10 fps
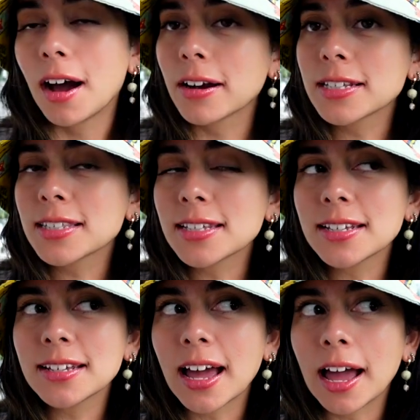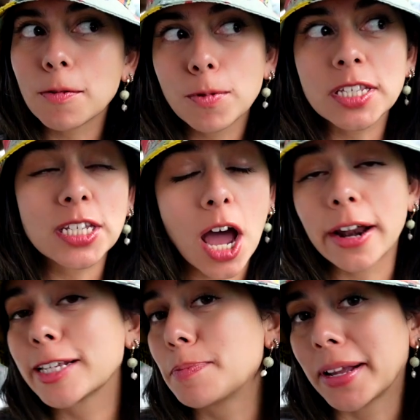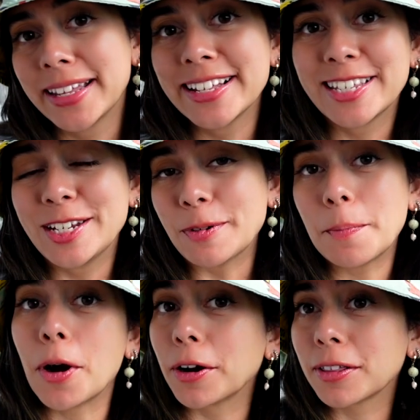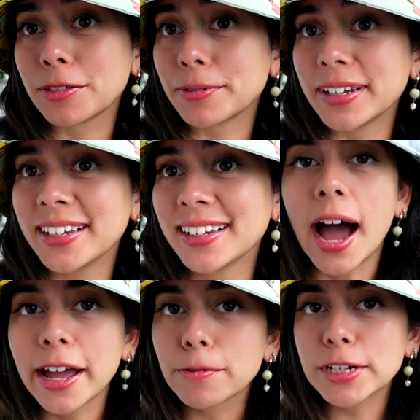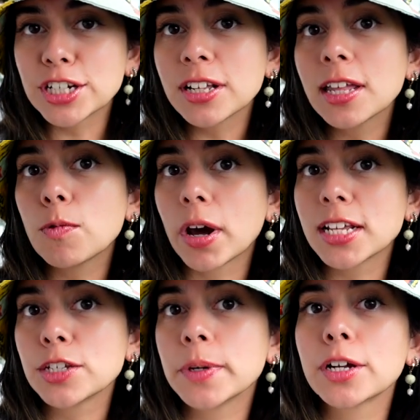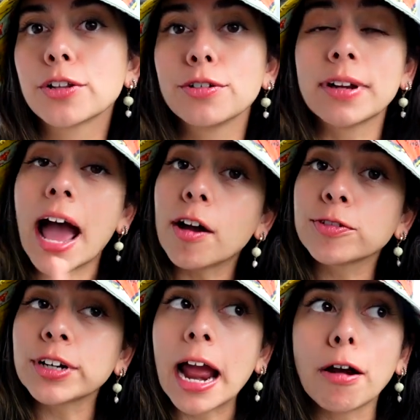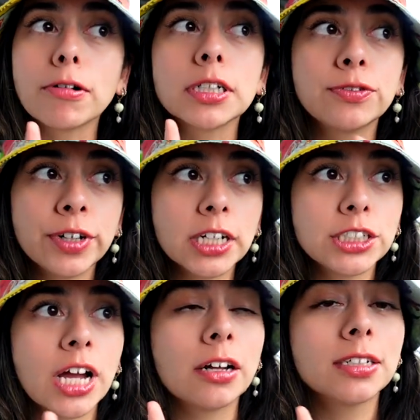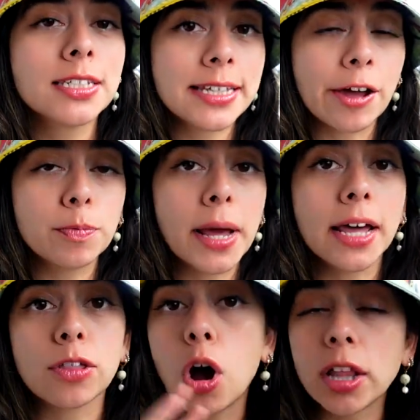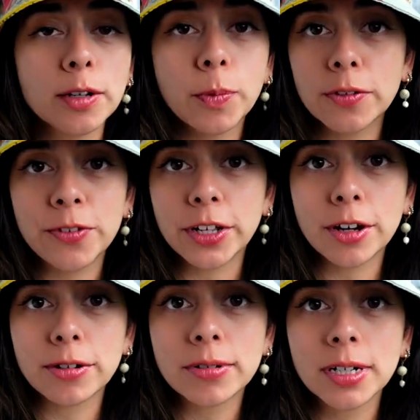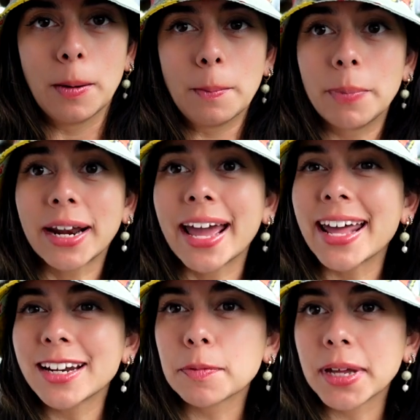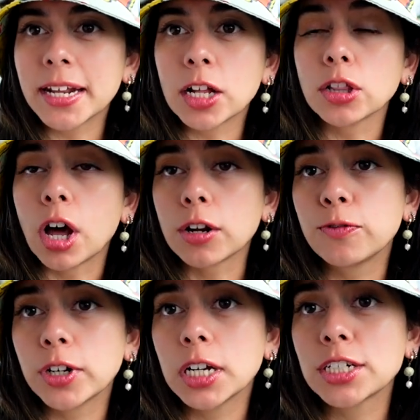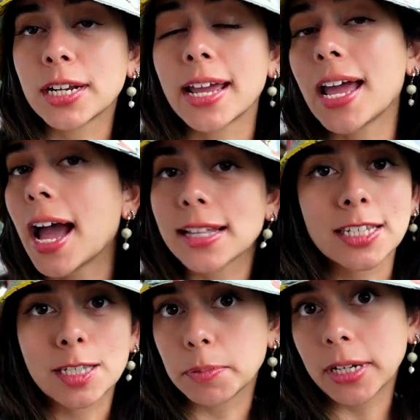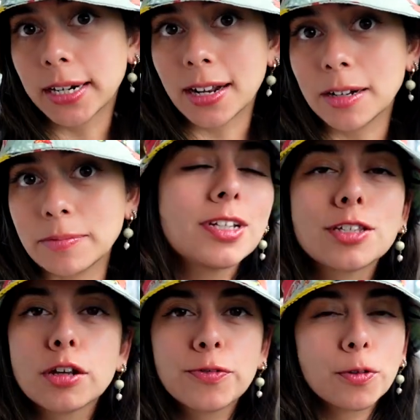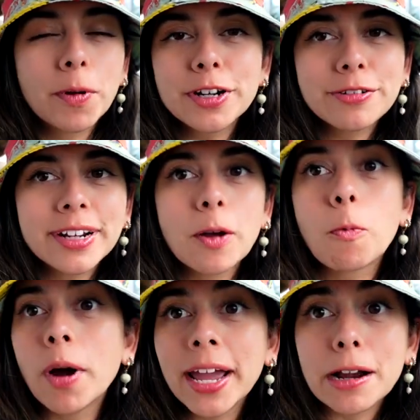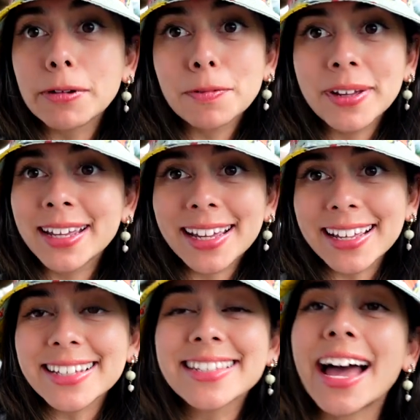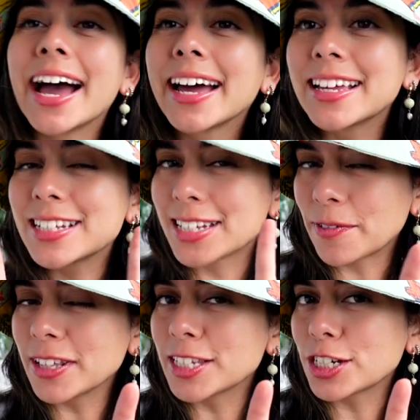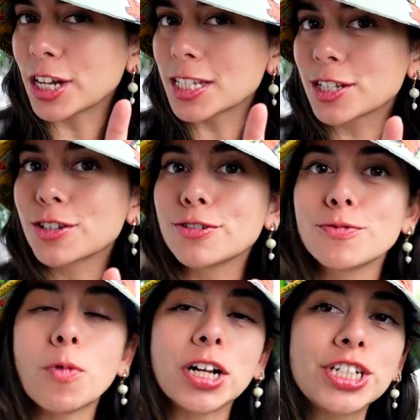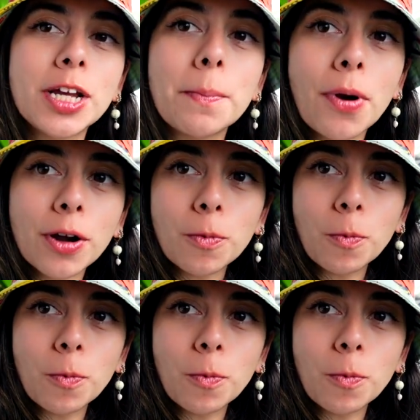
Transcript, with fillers: Honestly, I was not expecting to do a part 3. I originally wanted to include after hours, Fairchild, and sound bath all in one video, but I ended up getting a lot of footage that I had to split it up. So if you're wondering what Aroid Week is, I definitely suggest you watching part